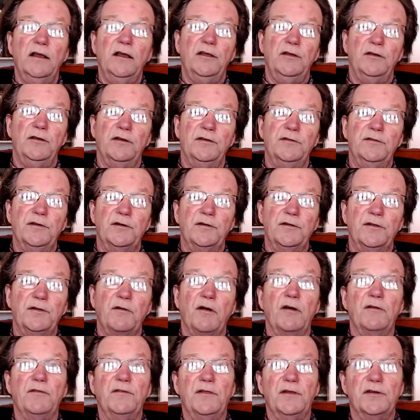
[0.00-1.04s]
there
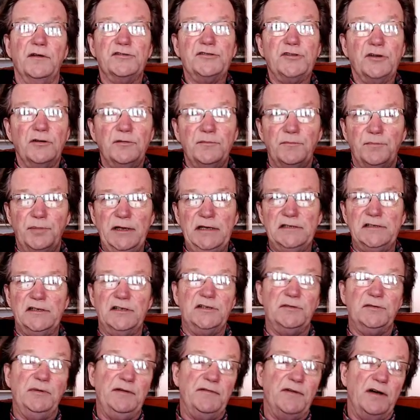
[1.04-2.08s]
are certain
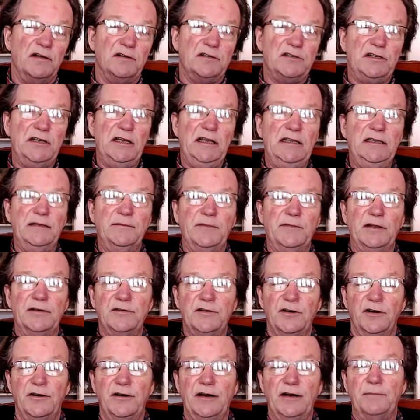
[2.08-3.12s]
pieces, we've all seen them, that
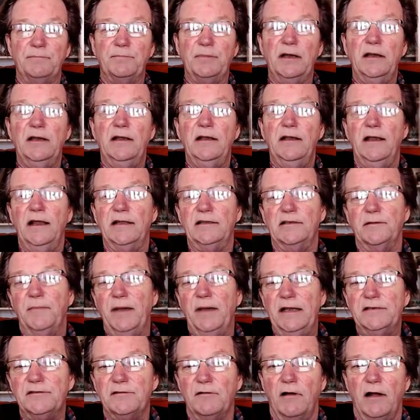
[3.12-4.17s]
turn up at the
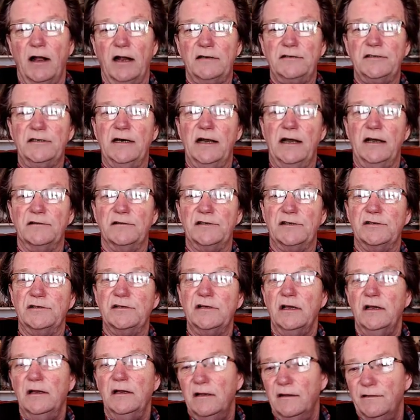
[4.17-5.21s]
major auction houses
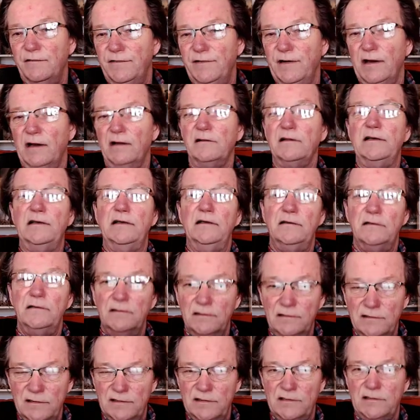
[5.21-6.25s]
fairly
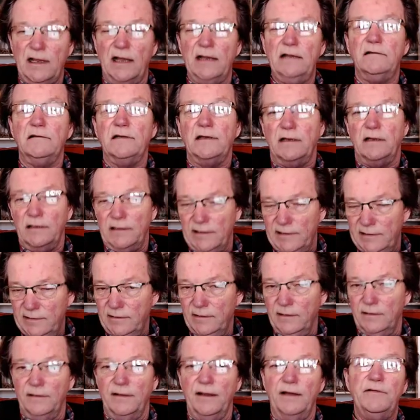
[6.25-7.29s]
cyclically.
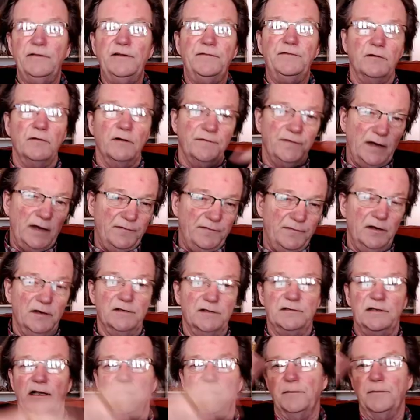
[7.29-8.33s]
You know, every 4 or 5
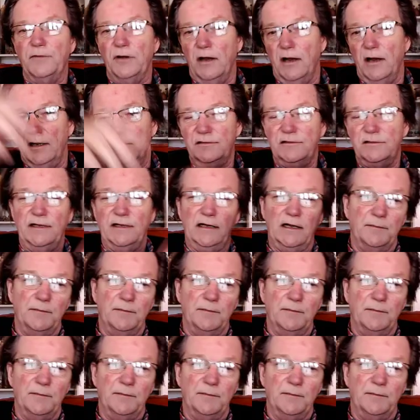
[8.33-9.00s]
years they come to auction,